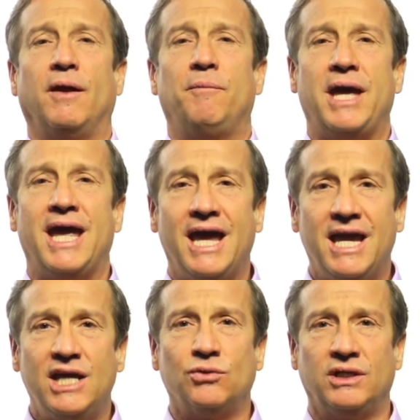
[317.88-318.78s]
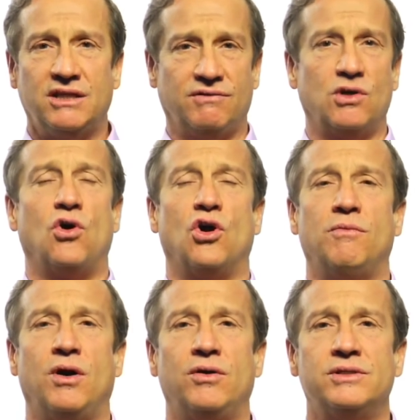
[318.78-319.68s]
pain-relieving
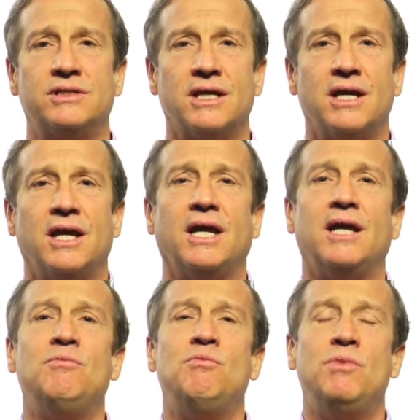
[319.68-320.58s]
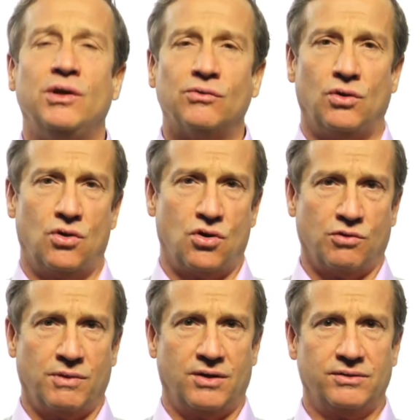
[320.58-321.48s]
hormones, and mineral
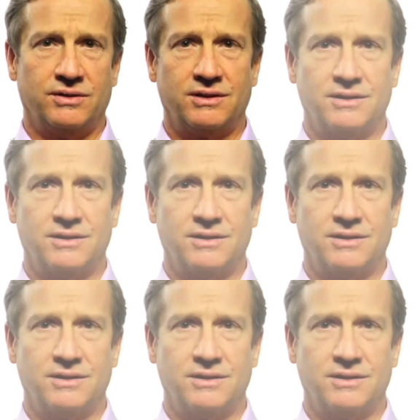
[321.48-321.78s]
hormones.